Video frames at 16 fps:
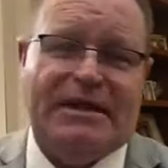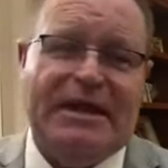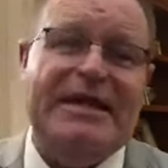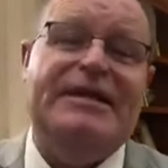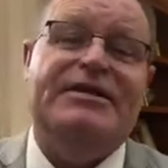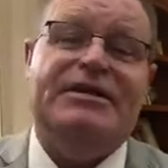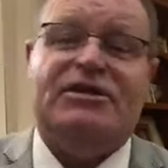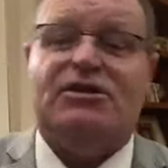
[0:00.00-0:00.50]

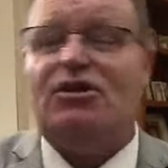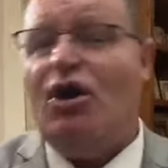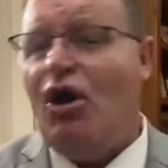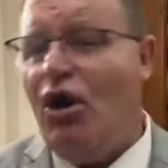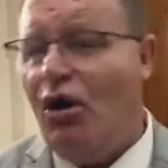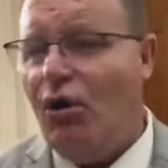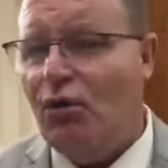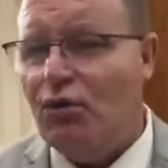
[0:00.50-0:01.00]
in this
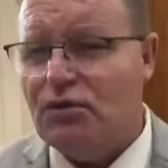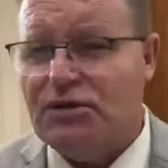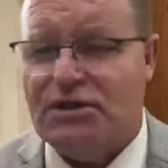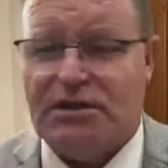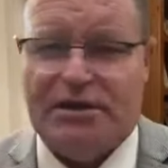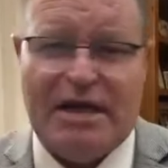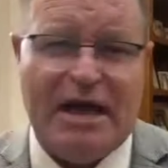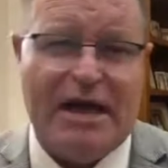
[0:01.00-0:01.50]
whole
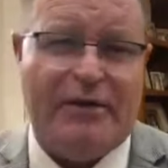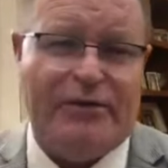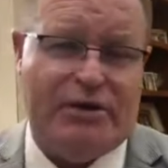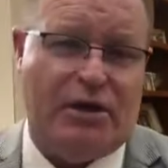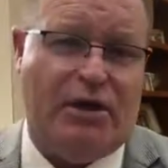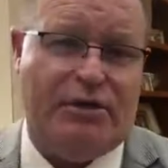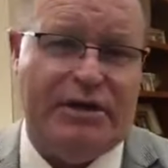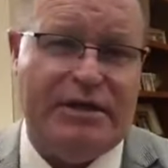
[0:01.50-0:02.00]

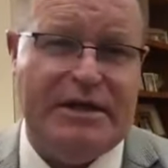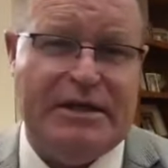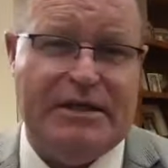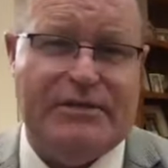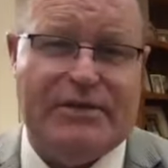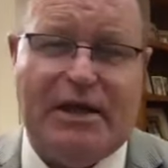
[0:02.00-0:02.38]
scenario here